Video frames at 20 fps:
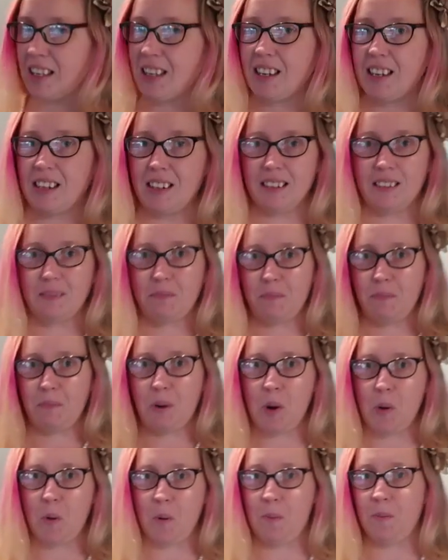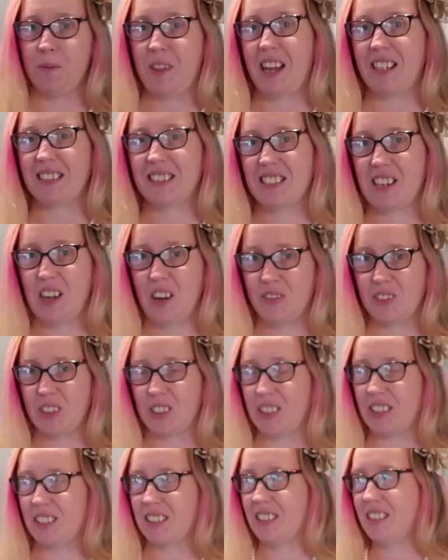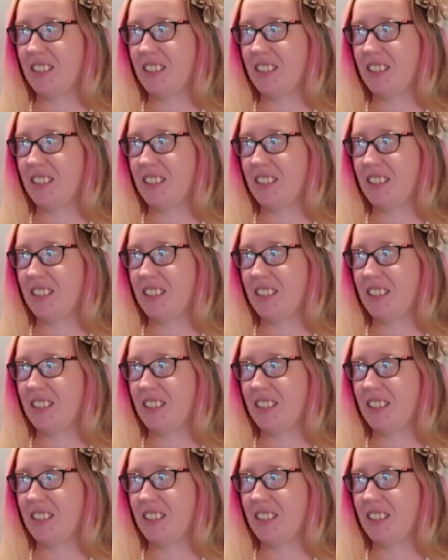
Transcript: and boom, that's covered.